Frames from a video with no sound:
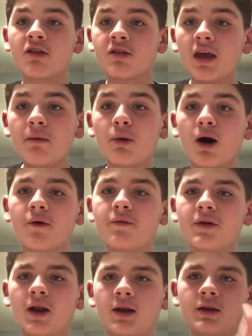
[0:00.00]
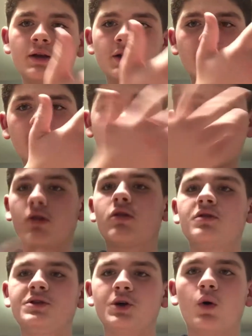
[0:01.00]
Stay Puft, and they
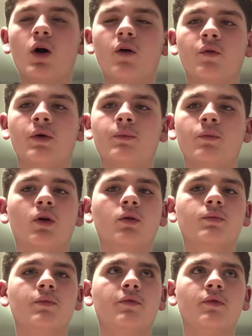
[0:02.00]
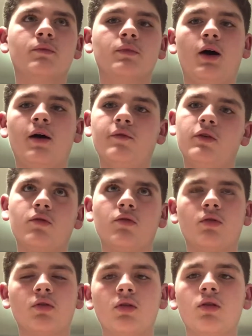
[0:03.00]
couldn't show all of them, well, for obvious
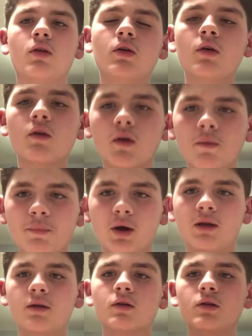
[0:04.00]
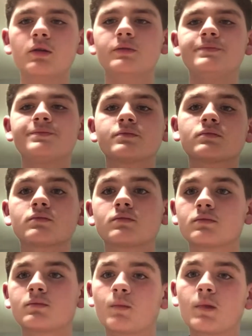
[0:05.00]
reasons. But
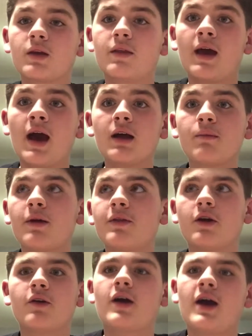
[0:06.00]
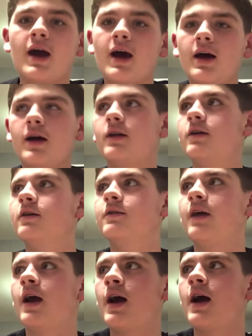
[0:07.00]
they had them in there. They
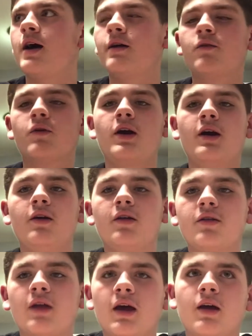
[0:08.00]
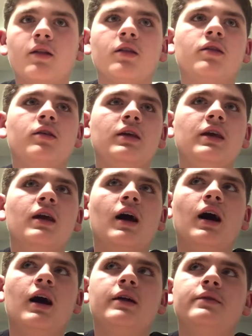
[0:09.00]
had Ray, Stans,
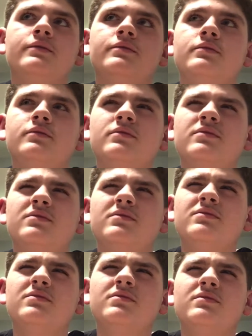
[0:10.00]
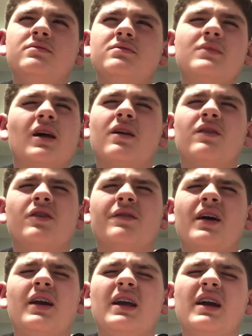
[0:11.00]
Egon, I don't know if
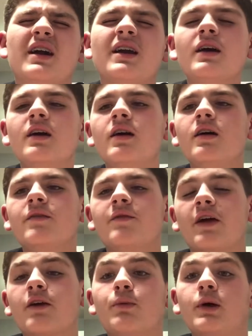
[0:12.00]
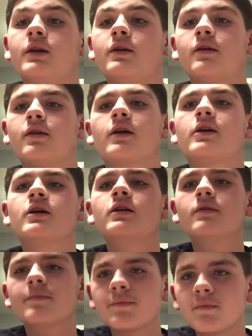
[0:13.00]
they had Egon, Venkman, etc.
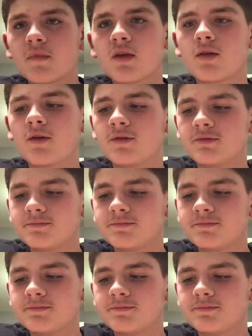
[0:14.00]
So,